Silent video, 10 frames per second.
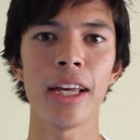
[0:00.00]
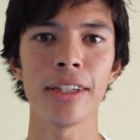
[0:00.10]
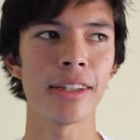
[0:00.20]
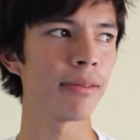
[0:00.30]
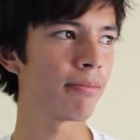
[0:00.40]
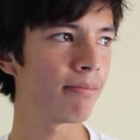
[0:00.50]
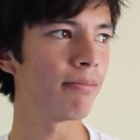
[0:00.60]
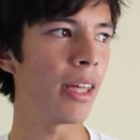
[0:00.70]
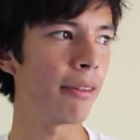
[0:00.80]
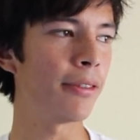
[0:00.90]
I,
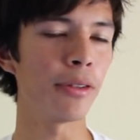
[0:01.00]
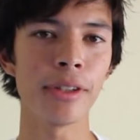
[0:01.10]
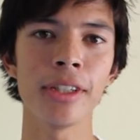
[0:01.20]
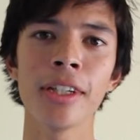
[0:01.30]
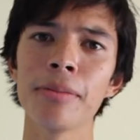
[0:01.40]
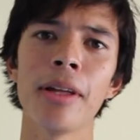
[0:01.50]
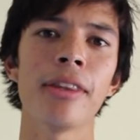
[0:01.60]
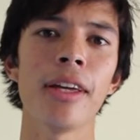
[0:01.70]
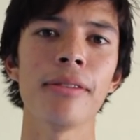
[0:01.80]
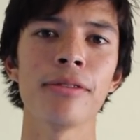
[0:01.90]
I feel really good
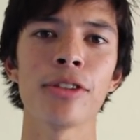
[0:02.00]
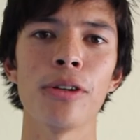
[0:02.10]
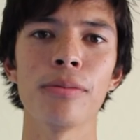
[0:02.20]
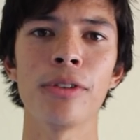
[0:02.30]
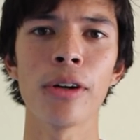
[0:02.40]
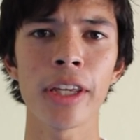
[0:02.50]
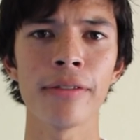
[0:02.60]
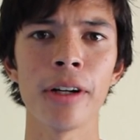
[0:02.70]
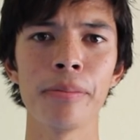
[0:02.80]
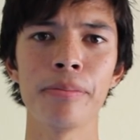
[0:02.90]
about that. So don't
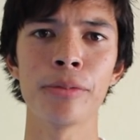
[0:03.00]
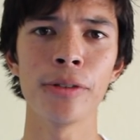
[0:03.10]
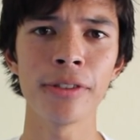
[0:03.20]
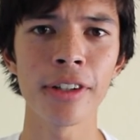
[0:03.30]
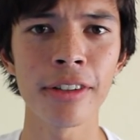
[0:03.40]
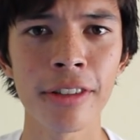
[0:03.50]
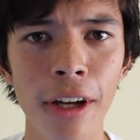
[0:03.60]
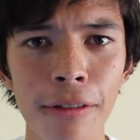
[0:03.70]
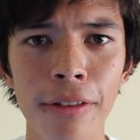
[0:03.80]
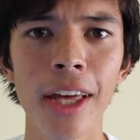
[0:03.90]
give up. Prove it to
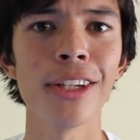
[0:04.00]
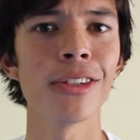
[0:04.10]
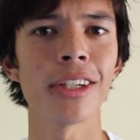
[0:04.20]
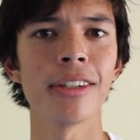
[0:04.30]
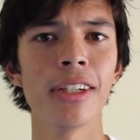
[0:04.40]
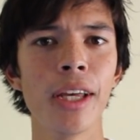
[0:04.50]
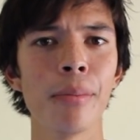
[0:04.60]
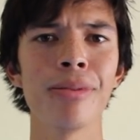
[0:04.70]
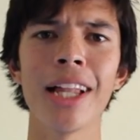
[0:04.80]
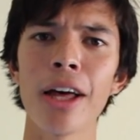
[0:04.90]
yourself that you can
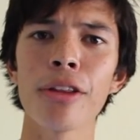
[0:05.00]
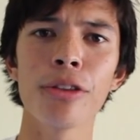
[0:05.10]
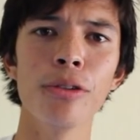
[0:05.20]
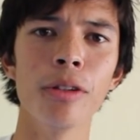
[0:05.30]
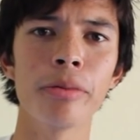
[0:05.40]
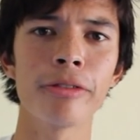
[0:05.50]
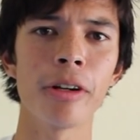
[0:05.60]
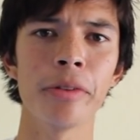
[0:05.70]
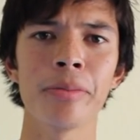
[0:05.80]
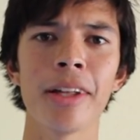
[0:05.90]
plow through the
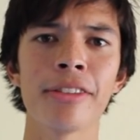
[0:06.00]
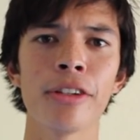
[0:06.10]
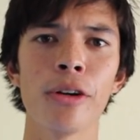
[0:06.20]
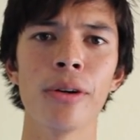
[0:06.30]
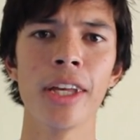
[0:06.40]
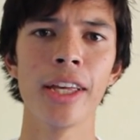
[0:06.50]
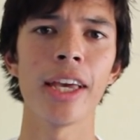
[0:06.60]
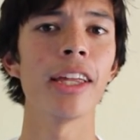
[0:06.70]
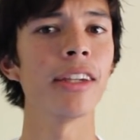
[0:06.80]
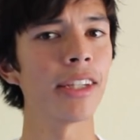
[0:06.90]
performance plateau
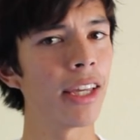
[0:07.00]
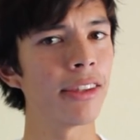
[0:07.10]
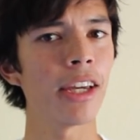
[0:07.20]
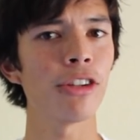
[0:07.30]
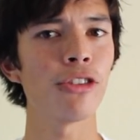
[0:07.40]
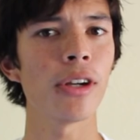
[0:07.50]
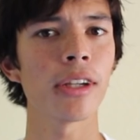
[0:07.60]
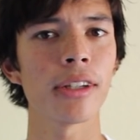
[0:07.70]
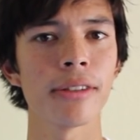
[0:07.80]
and get that trick.